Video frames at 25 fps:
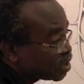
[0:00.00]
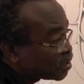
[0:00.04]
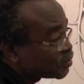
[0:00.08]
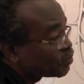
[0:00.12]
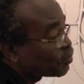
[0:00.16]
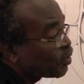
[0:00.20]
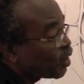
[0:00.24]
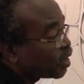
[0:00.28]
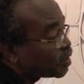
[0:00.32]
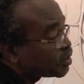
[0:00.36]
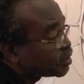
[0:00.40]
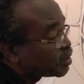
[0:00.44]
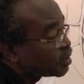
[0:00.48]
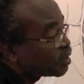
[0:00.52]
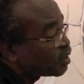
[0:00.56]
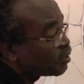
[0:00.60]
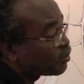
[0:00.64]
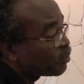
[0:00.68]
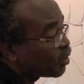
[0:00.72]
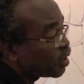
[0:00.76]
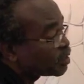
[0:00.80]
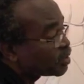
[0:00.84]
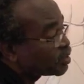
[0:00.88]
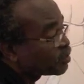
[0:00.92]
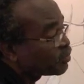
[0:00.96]
is
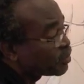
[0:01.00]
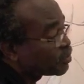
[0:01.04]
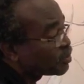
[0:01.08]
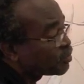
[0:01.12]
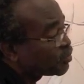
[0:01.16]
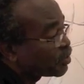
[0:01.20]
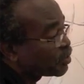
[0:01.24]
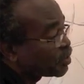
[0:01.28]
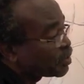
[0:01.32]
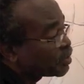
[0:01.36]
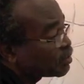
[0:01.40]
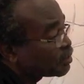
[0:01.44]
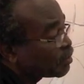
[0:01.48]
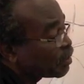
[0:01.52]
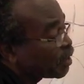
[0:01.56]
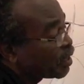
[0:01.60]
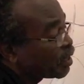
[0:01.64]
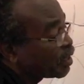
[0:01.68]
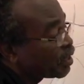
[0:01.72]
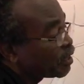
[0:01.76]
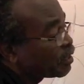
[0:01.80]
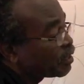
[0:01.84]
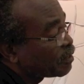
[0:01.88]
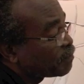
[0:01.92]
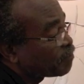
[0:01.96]
what we're doing.
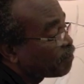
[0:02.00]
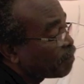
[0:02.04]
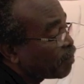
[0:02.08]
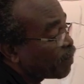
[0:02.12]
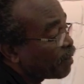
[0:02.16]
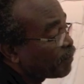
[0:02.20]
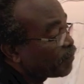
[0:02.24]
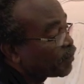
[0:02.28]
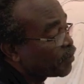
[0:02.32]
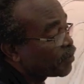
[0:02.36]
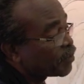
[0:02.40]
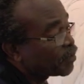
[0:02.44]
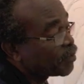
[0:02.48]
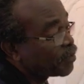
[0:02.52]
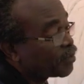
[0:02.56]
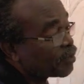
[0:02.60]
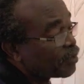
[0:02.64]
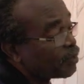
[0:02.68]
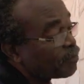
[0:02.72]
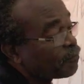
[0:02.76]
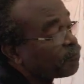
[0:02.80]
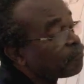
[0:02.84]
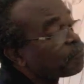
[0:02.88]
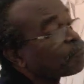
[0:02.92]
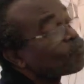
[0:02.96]
I'm doing
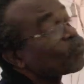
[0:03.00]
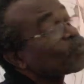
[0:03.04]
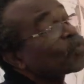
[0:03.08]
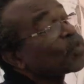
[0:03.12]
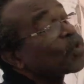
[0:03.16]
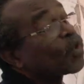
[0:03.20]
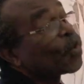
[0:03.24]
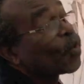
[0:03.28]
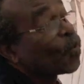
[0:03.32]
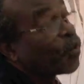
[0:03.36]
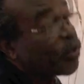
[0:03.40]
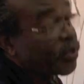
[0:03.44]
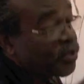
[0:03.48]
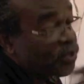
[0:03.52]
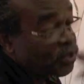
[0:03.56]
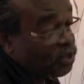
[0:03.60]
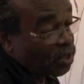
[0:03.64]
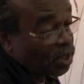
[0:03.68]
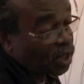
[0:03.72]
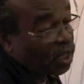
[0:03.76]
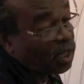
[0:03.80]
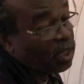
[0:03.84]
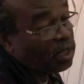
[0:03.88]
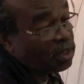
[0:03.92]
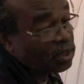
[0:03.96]
here with
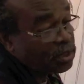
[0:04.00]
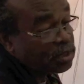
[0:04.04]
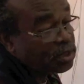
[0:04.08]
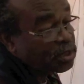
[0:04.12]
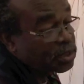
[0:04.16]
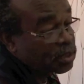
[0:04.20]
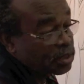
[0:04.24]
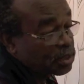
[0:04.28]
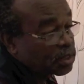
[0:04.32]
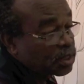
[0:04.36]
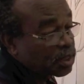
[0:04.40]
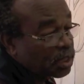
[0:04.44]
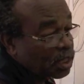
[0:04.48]
art.